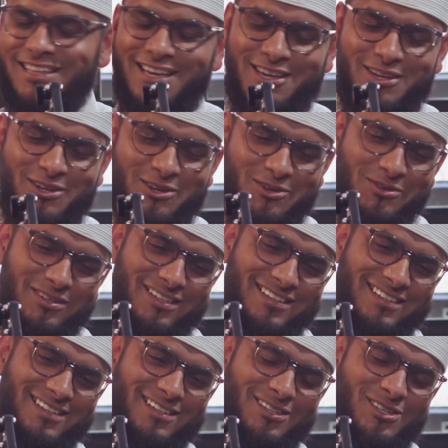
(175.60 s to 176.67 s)
there you go.
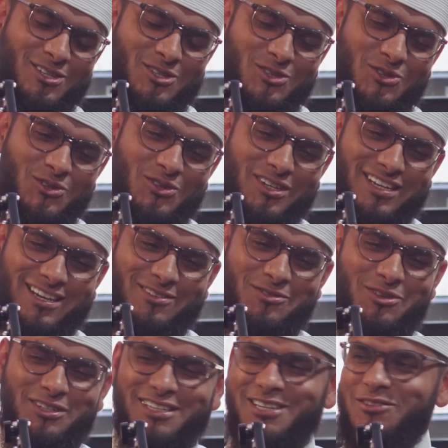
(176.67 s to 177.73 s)
Just to
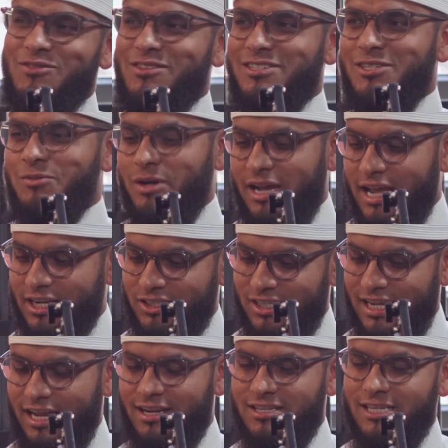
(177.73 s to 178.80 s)
avoid the differences. But I
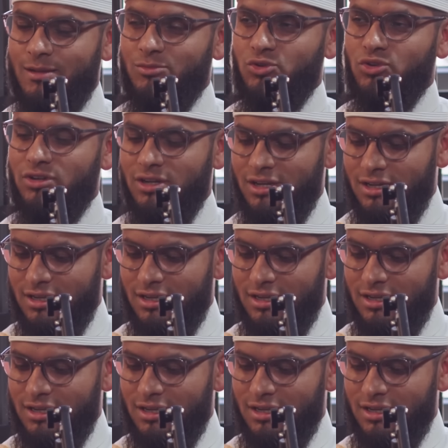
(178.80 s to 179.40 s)
actually had a Samsung